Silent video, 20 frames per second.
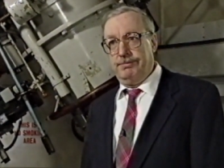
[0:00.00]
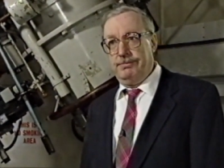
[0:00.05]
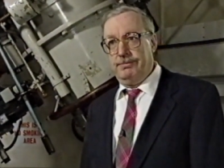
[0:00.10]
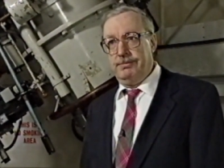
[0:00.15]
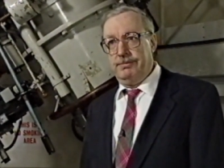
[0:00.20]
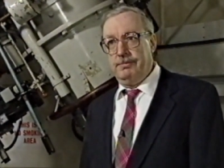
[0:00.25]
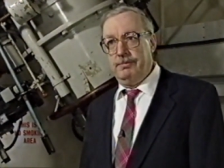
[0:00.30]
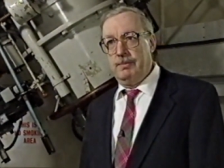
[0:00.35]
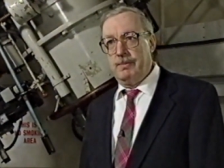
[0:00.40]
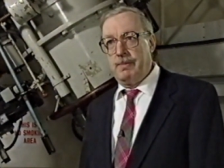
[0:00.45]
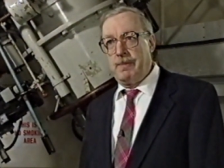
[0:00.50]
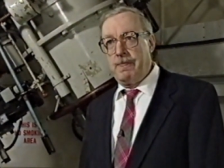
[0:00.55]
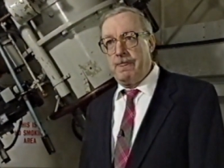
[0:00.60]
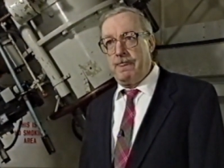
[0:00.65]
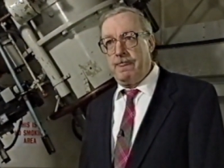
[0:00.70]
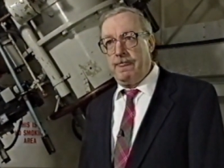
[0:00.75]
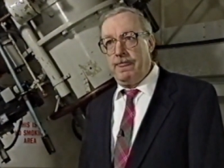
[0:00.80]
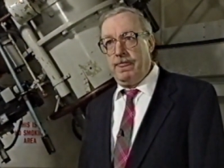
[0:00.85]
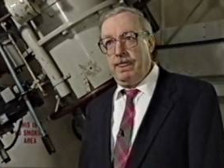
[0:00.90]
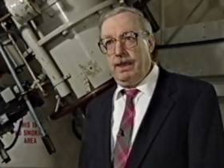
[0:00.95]
What
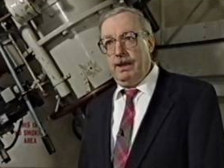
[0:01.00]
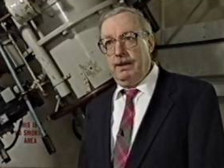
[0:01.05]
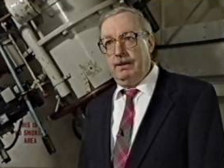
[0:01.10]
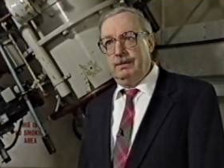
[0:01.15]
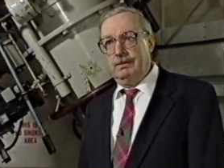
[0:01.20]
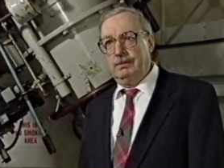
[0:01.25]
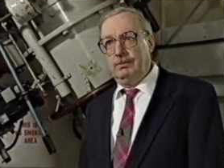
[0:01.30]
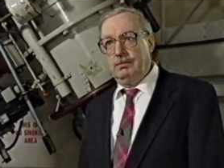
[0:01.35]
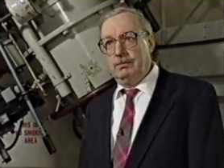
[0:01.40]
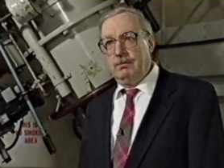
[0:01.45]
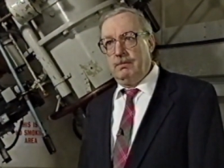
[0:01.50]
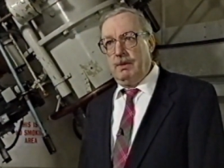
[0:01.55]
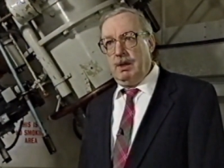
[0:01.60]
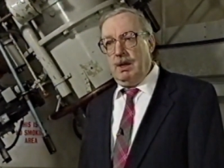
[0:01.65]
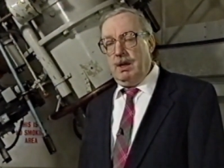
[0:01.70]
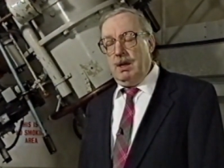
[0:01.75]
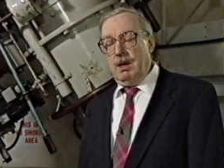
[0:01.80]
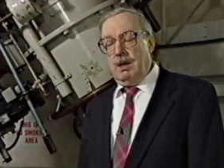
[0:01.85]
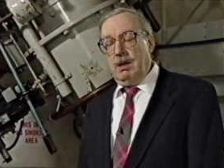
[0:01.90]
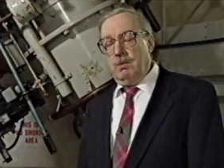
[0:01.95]
exactly should they be doing?
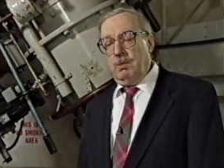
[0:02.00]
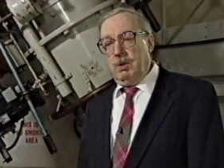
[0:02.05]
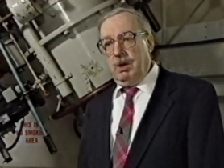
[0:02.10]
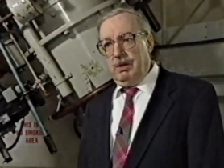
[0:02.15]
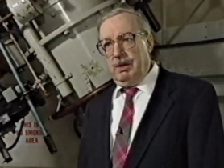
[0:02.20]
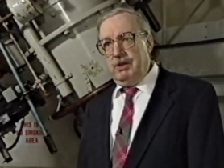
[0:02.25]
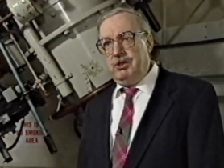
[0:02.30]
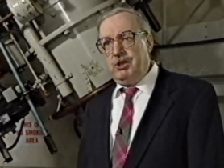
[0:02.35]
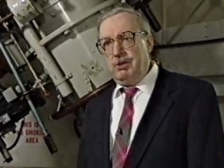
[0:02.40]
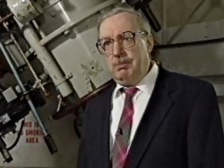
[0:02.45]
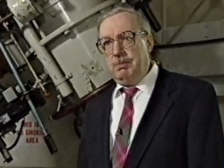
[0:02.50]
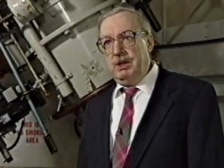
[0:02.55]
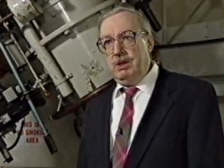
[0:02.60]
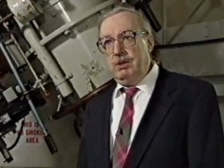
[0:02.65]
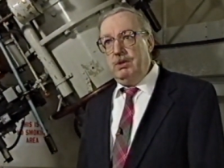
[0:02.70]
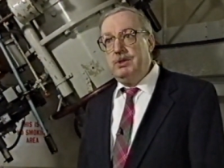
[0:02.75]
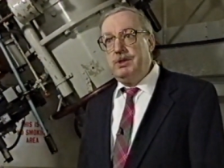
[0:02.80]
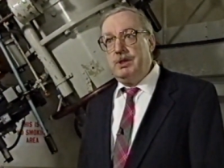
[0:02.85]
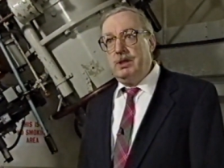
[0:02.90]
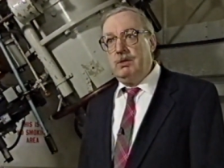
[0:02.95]
Well, they should be
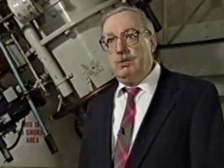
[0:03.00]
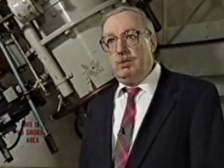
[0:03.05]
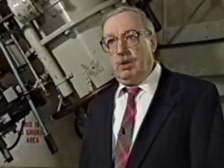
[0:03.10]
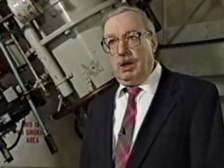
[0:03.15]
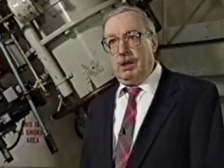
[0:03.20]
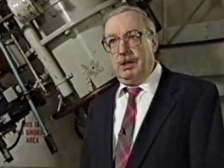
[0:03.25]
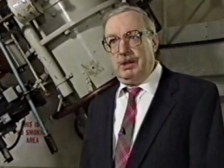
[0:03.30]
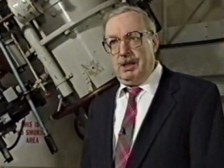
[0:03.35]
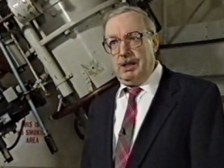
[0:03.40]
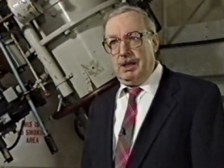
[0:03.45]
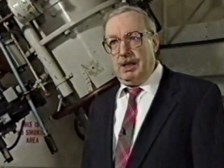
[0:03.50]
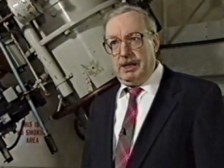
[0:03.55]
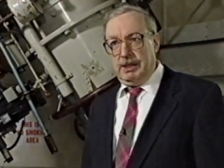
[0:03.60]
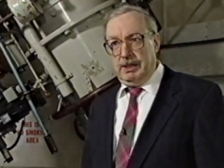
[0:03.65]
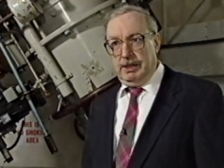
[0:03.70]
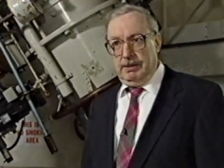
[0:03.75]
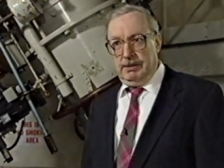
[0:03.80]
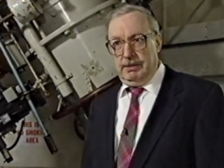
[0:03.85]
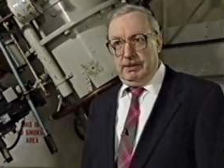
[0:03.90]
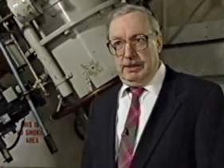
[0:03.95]
using quality
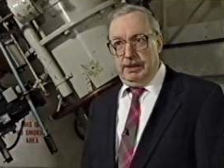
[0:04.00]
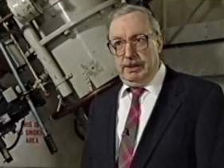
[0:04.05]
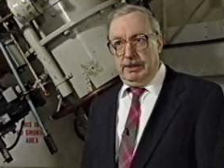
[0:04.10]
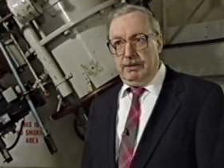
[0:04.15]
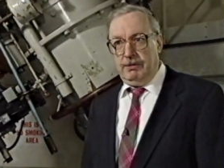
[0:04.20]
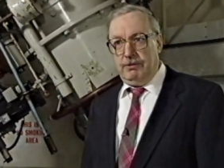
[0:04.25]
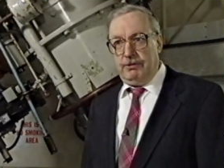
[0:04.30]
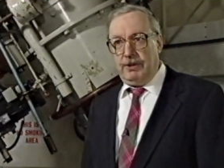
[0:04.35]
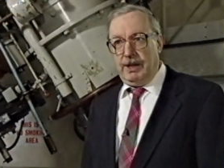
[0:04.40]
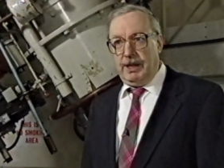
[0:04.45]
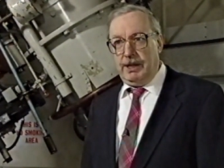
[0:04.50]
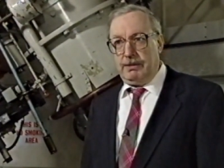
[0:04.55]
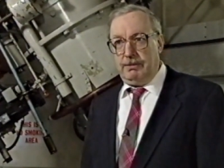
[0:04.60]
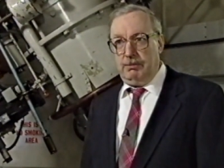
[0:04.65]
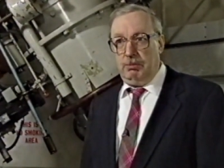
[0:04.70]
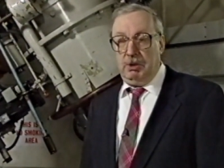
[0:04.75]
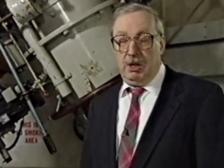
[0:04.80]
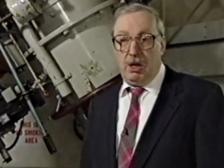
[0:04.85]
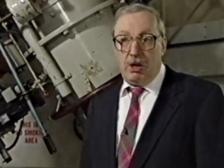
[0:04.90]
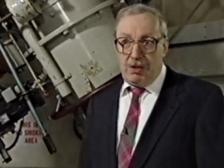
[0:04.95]
lighting. And in fact,
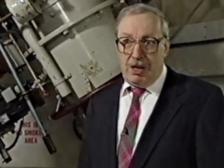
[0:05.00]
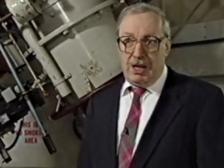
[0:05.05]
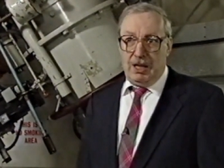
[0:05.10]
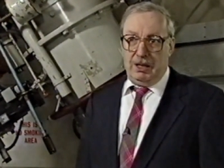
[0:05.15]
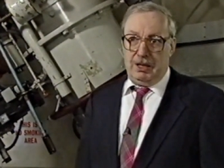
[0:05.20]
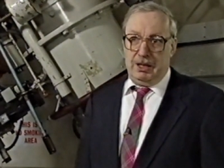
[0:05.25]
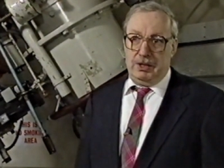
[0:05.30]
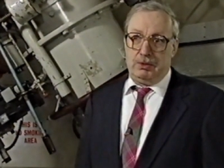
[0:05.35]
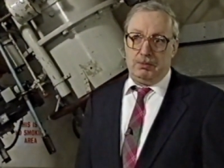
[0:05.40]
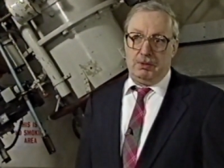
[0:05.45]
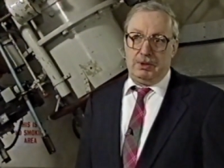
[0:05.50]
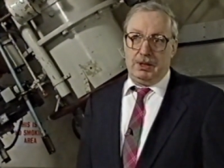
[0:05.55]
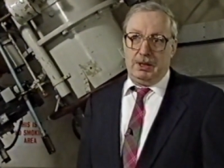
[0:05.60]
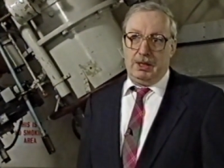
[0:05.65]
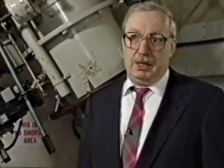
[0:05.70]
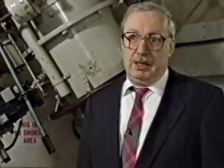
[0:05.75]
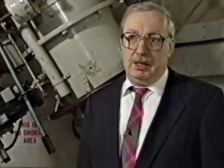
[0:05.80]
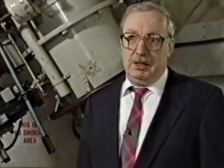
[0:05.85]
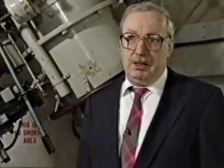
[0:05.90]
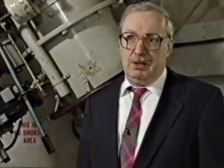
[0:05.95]
we are allies with the
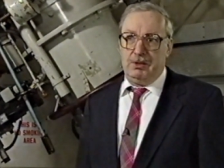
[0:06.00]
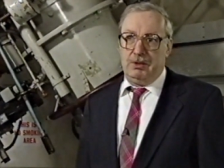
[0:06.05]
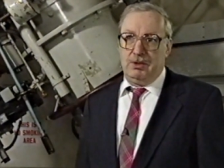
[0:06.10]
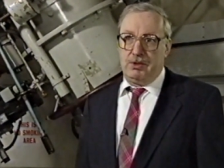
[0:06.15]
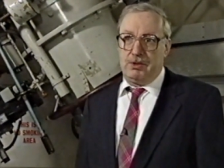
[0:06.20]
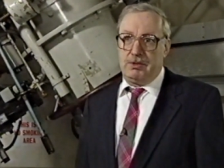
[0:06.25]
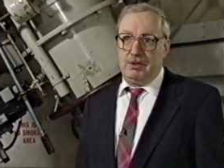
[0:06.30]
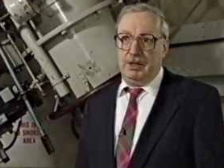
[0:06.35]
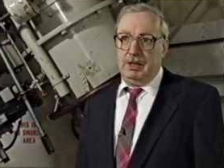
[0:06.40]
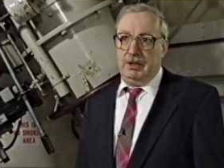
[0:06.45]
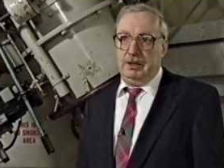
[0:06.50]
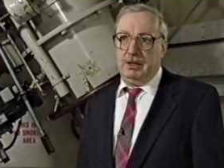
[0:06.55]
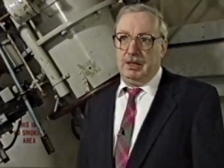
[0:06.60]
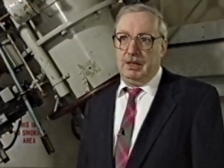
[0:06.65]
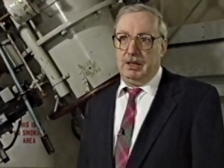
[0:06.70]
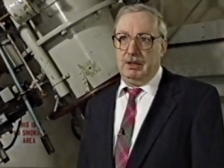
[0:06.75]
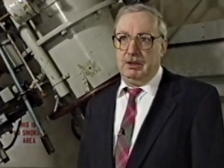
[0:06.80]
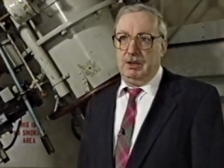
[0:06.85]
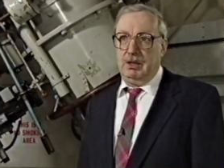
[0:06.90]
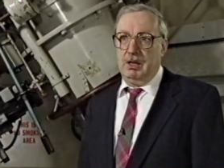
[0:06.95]
lighting industry.
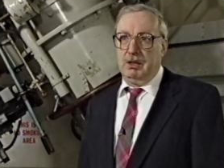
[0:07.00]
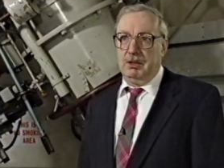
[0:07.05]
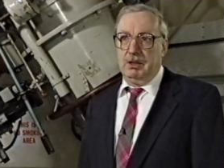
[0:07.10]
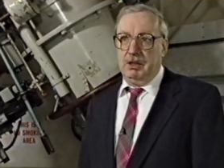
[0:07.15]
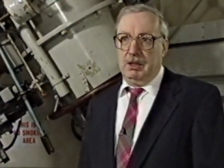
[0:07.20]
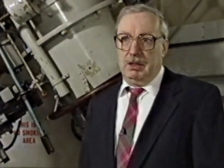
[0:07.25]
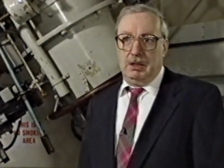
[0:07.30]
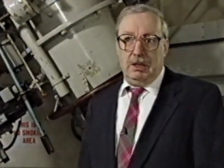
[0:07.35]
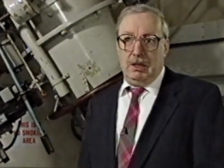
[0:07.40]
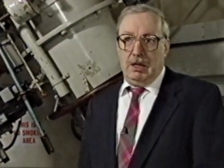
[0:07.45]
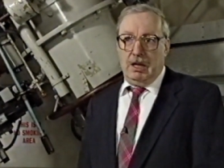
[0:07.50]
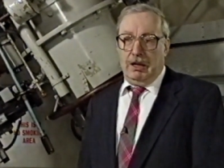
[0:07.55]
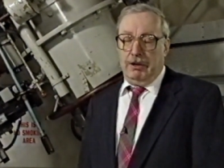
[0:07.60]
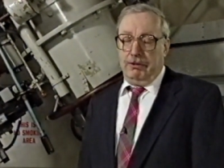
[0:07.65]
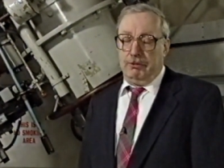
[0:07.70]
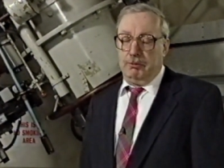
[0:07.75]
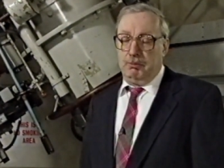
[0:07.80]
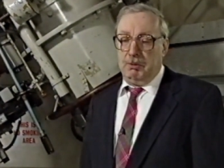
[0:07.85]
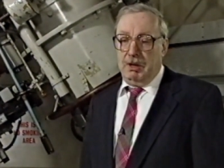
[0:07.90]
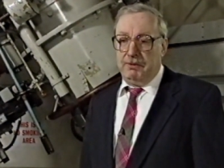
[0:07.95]
Uh, yet
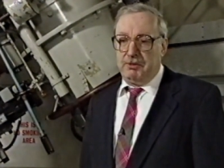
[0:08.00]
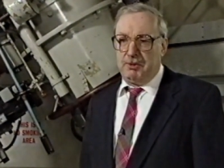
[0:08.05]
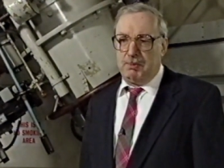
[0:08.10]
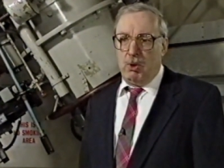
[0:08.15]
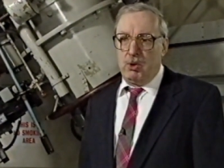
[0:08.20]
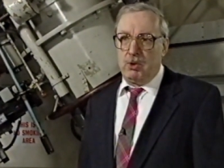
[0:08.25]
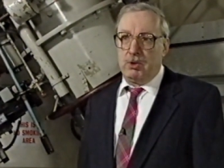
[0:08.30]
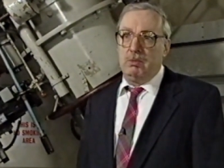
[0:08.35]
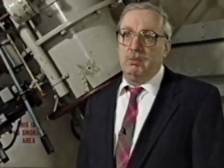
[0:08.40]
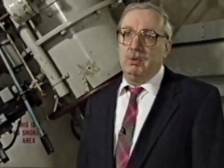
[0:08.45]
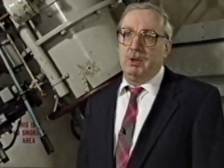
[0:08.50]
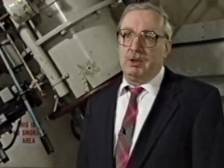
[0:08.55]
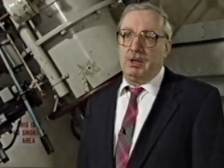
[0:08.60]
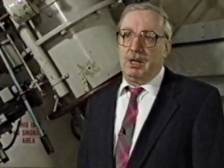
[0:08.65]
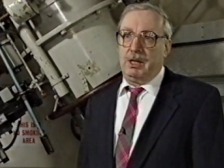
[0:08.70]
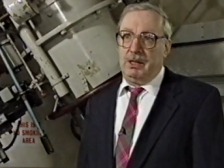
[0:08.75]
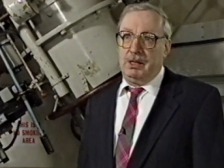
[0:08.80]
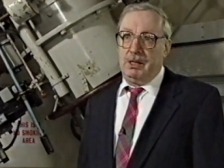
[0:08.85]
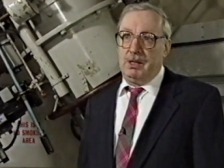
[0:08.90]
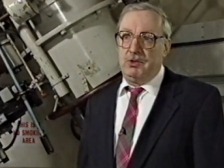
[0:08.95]
I've, I've spoken with
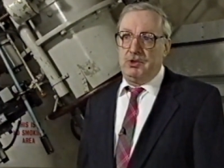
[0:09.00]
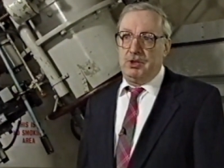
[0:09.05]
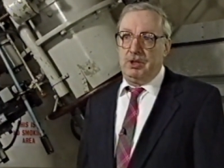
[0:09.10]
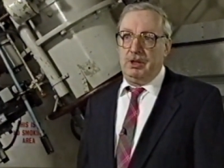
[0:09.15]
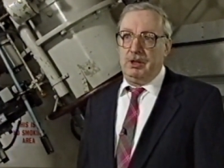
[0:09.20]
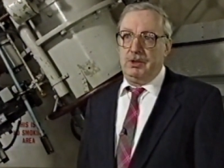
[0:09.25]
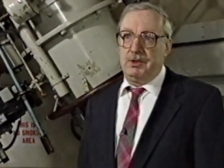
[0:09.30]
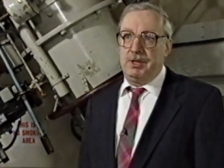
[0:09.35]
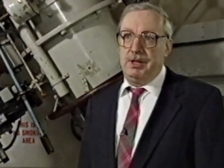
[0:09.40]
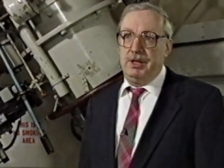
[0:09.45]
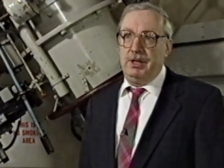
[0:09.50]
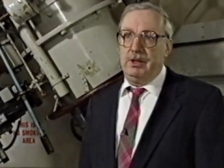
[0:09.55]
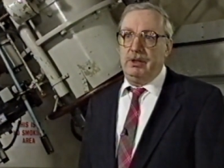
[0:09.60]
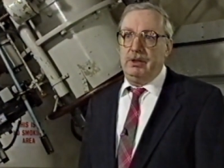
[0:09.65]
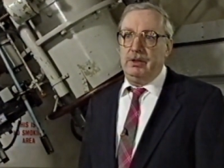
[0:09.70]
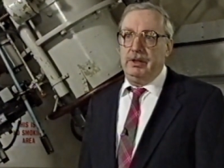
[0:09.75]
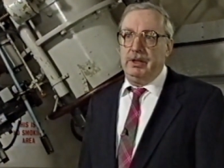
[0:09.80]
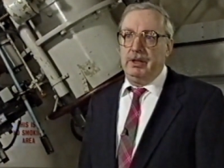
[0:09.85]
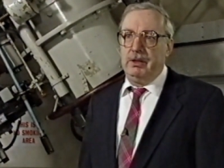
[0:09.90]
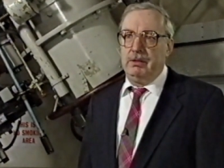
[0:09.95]
lighting engineers
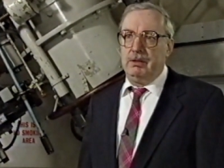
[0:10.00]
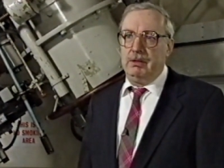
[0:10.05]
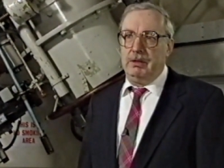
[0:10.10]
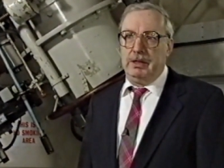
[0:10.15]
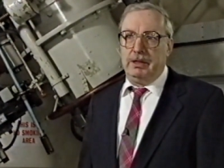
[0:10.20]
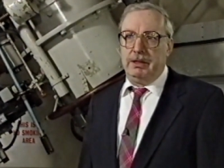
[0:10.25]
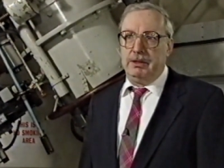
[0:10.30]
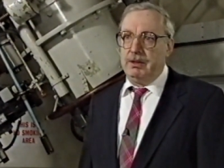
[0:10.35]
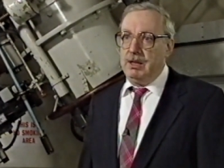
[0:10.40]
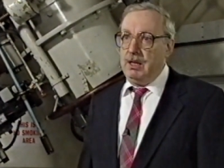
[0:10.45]
here, and, and